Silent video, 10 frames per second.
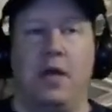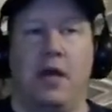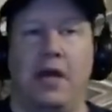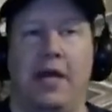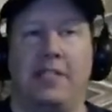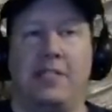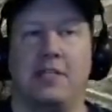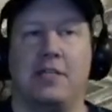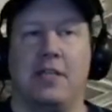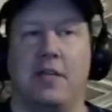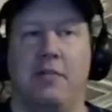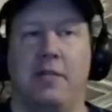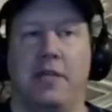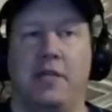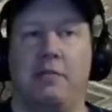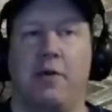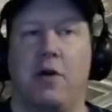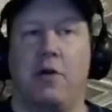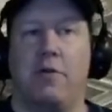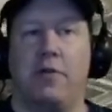Uh, as you can see the ability
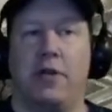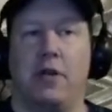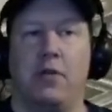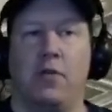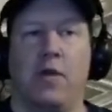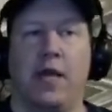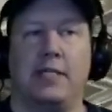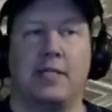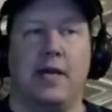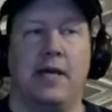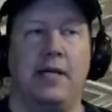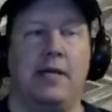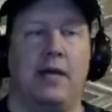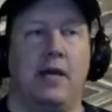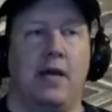bar over here on the right side.